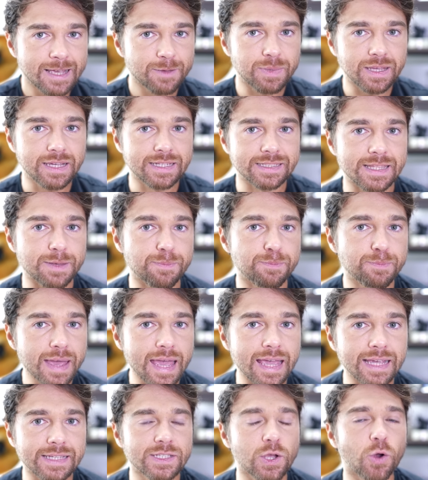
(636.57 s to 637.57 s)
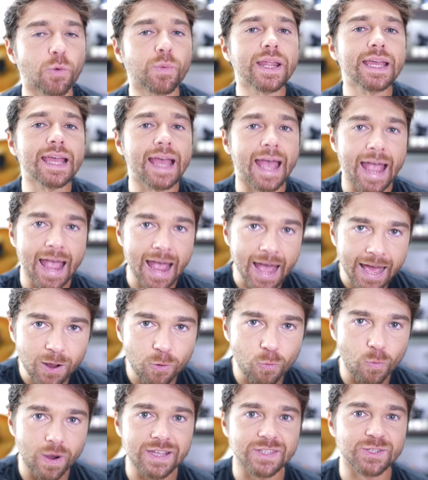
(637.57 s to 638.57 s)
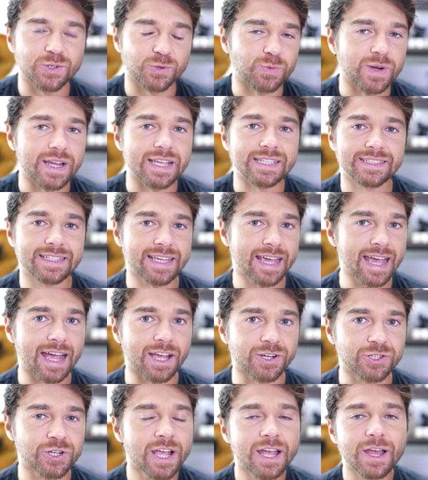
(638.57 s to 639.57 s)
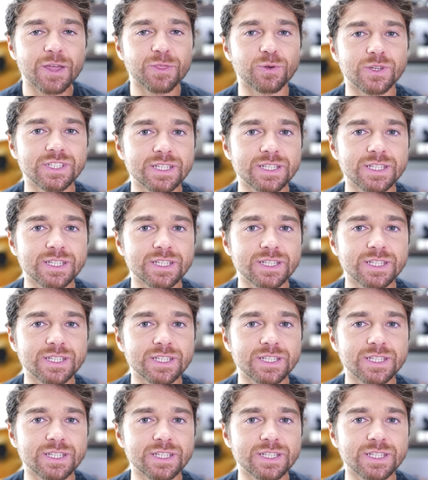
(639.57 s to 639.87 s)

because the banks already had a way to raise cash through